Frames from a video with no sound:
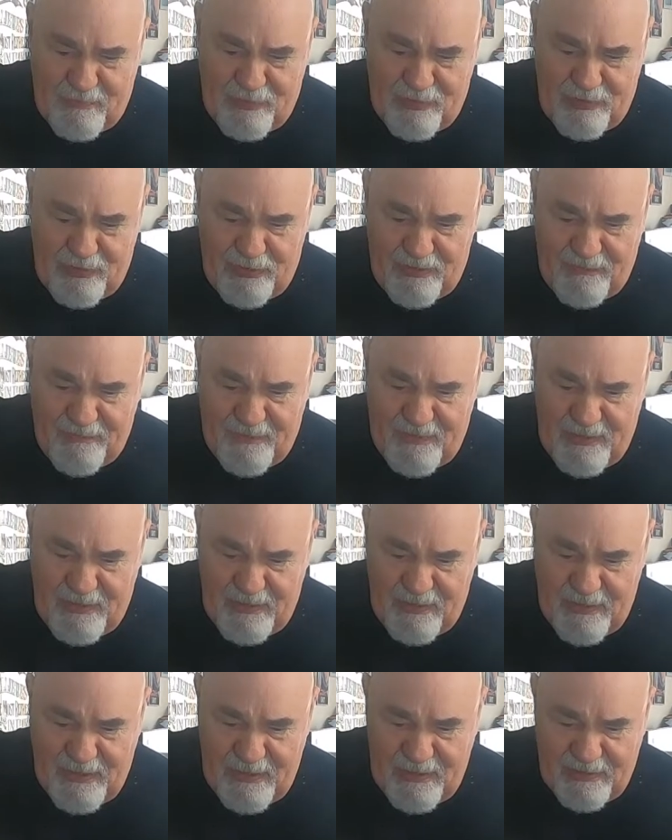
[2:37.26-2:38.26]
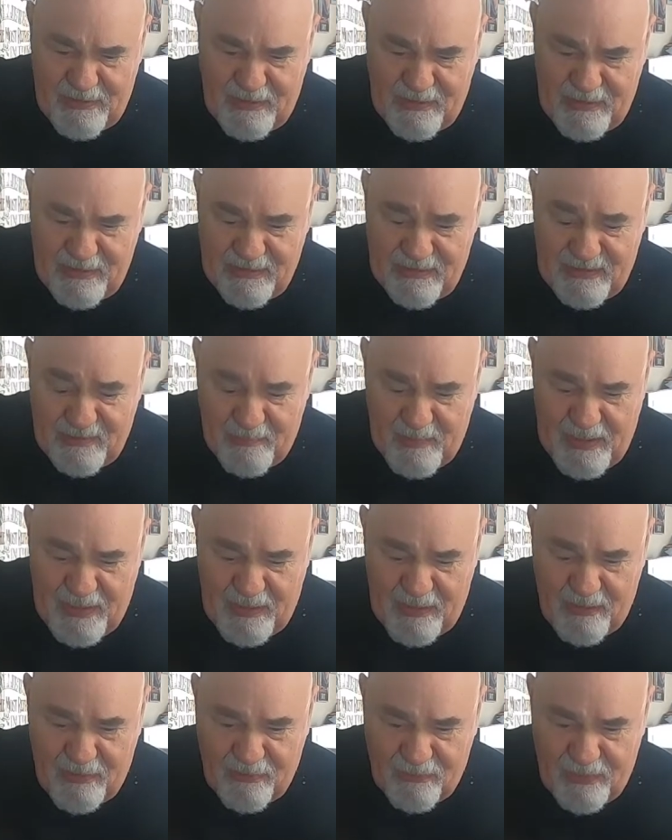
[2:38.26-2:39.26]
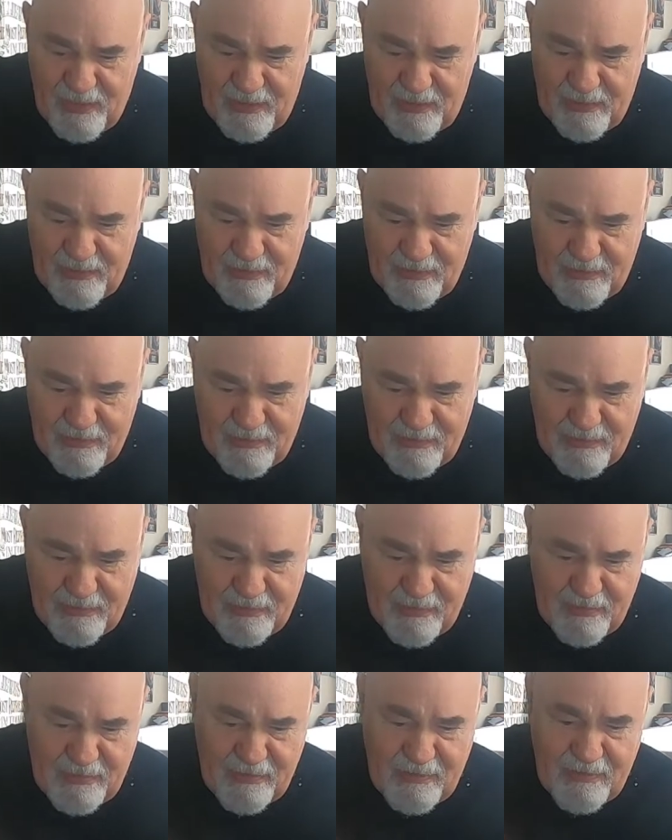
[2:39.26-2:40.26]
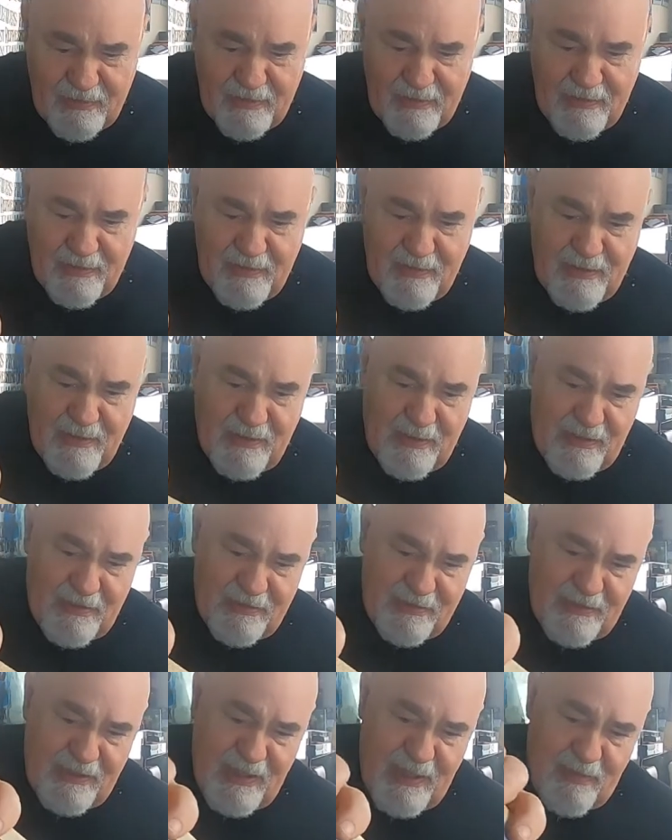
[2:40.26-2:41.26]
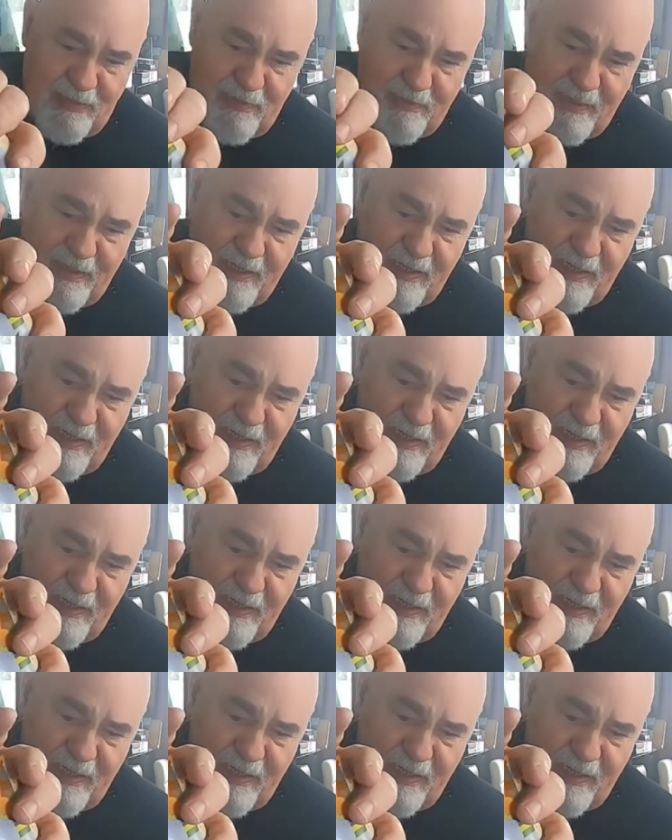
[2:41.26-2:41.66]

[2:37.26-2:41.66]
Pours very nice. I can smell it already. Let's get a wee bit